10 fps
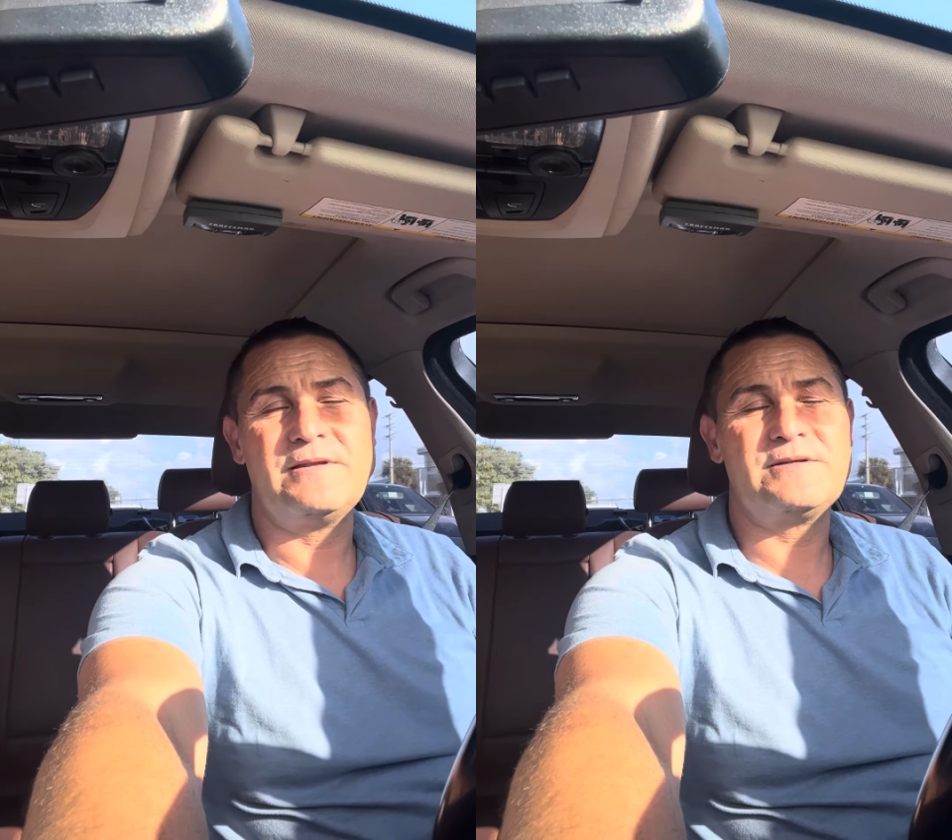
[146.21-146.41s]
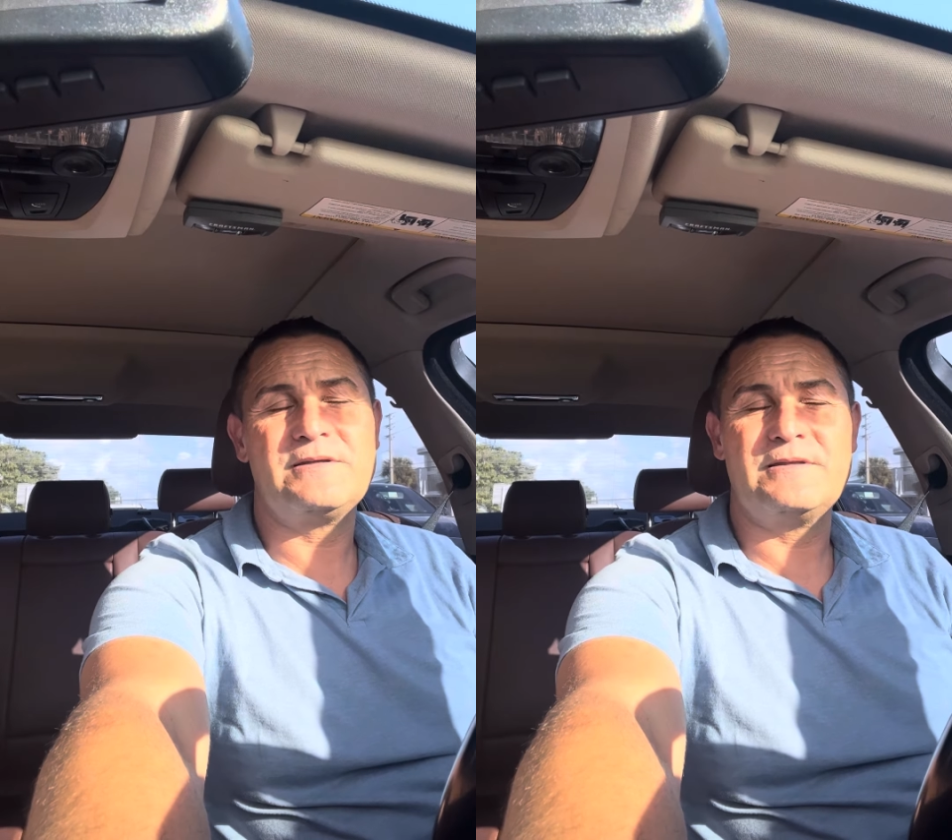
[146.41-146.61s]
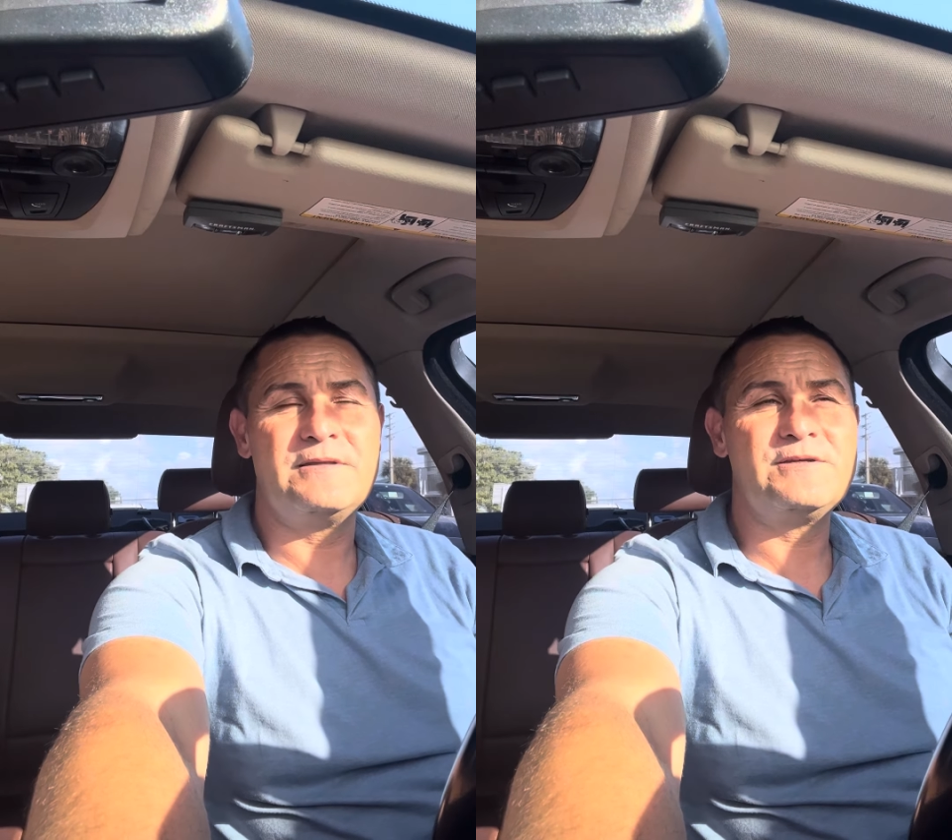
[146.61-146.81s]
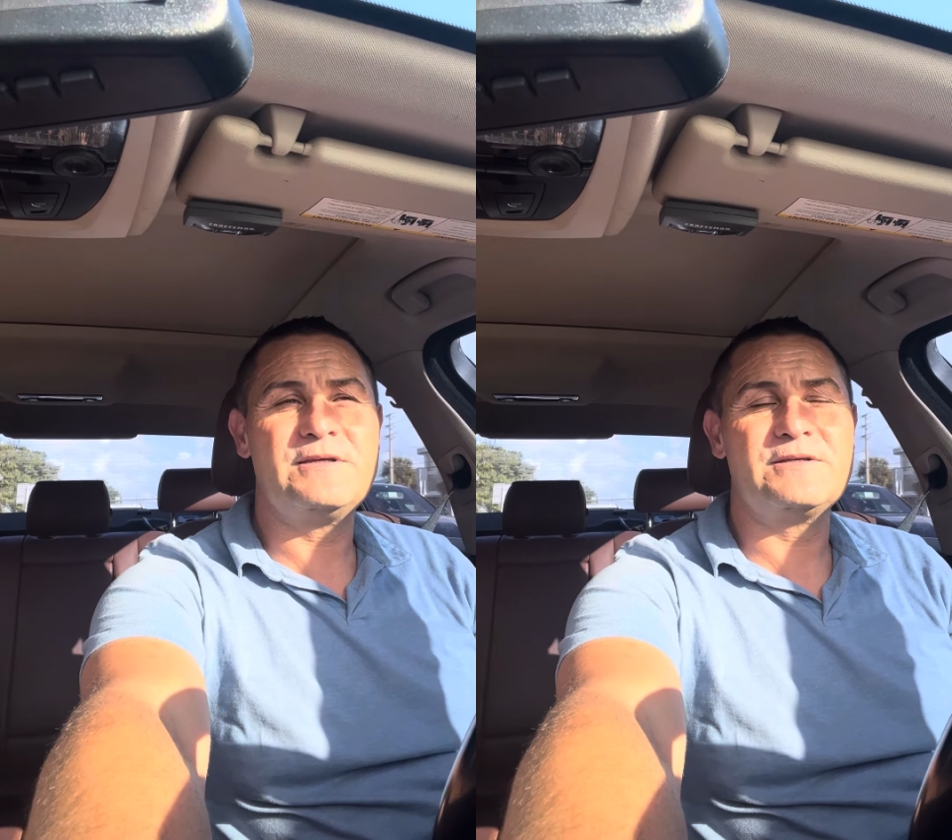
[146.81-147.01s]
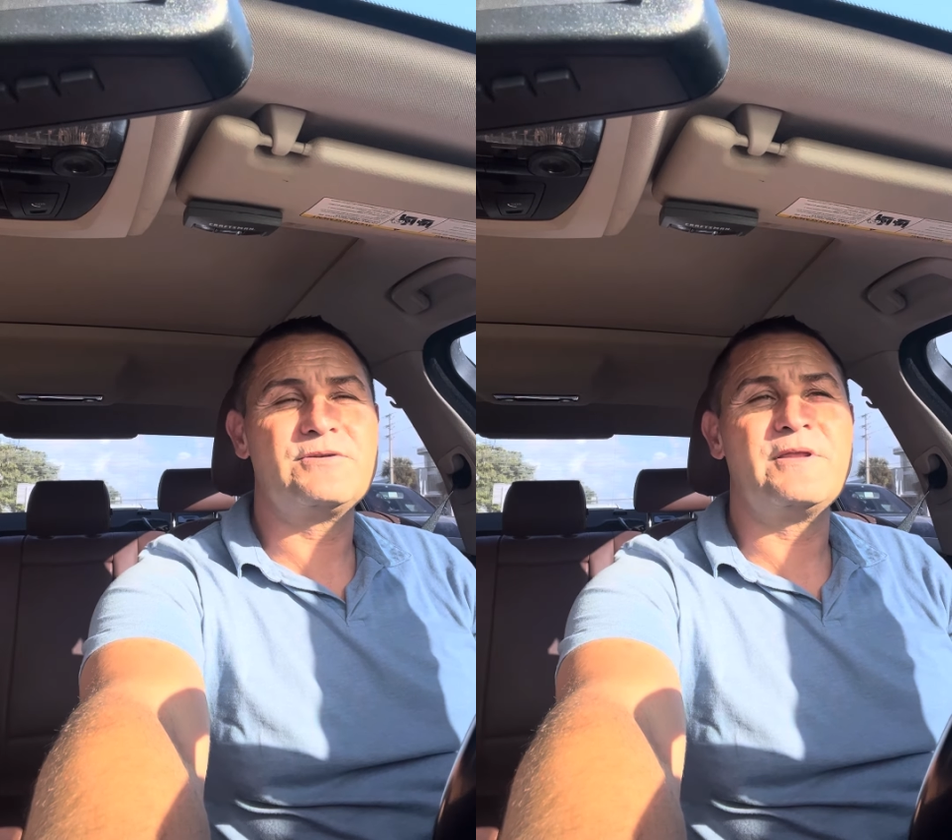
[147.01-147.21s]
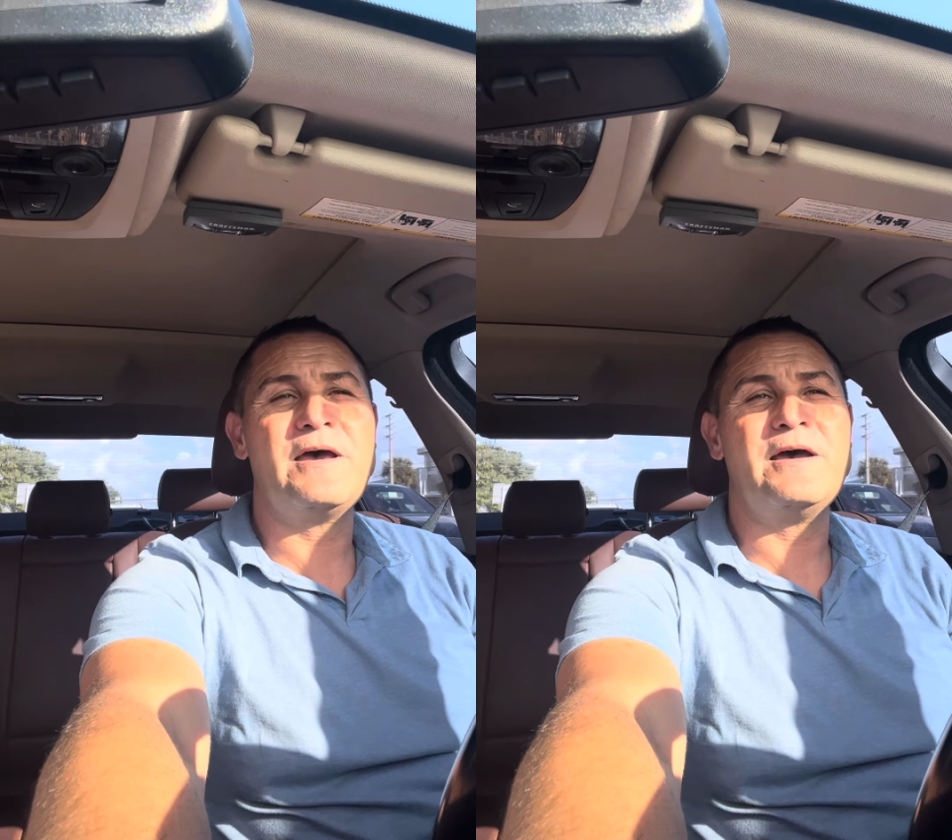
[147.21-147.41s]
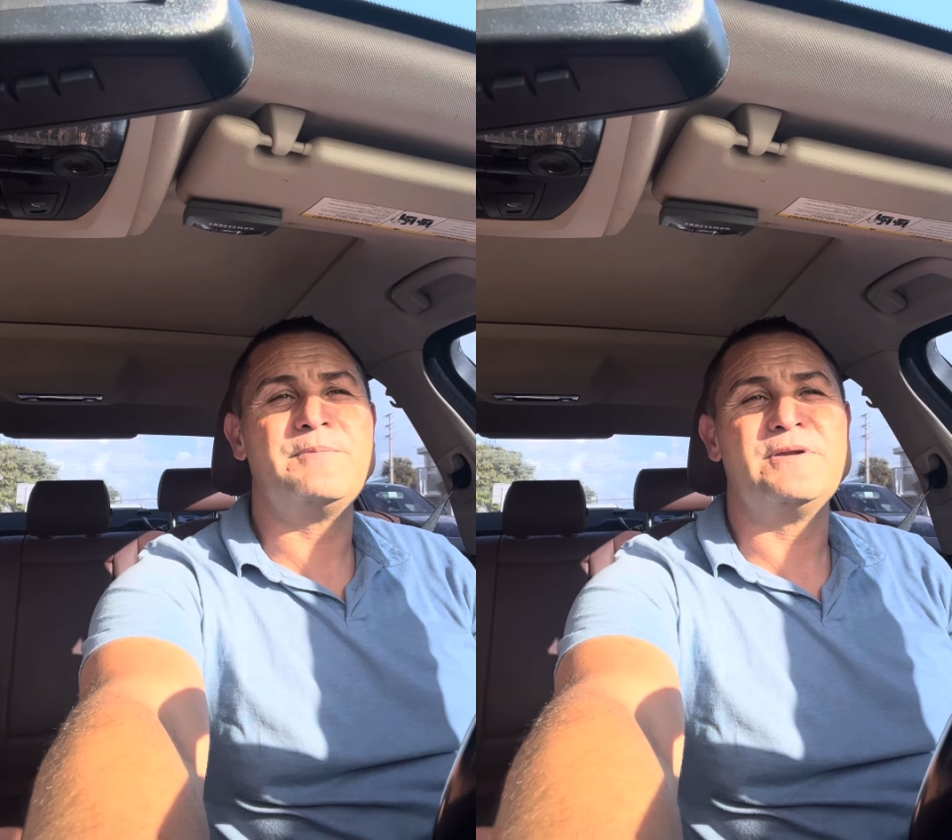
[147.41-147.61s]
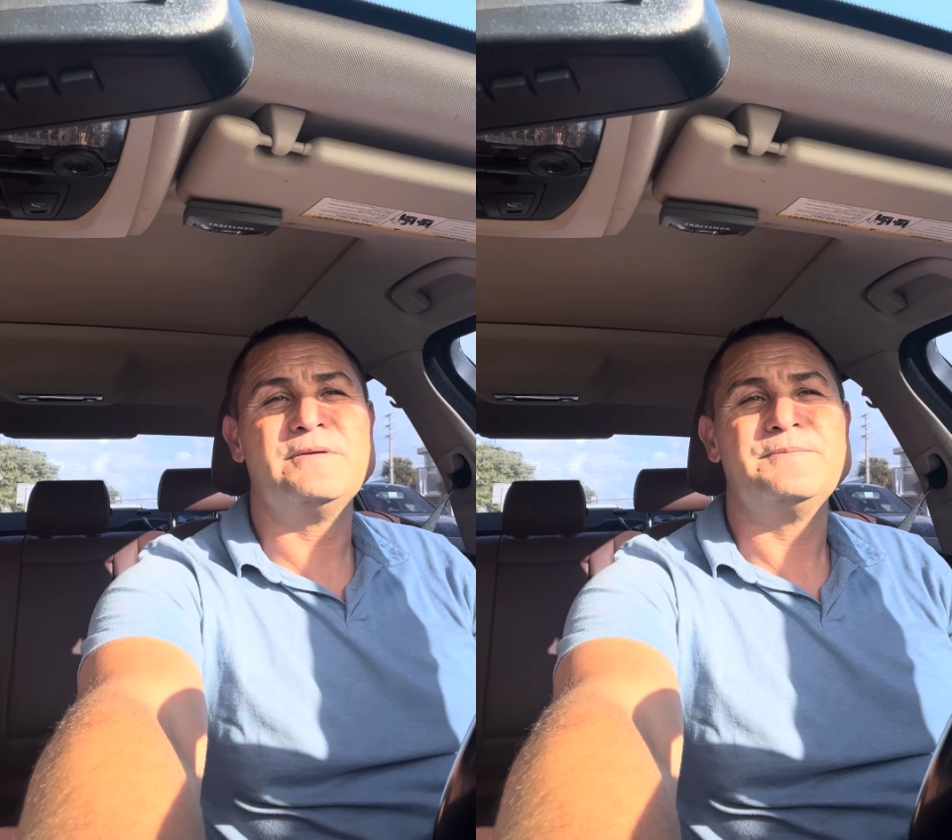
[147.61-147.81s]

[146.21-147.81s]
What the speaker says: This shit should not happen.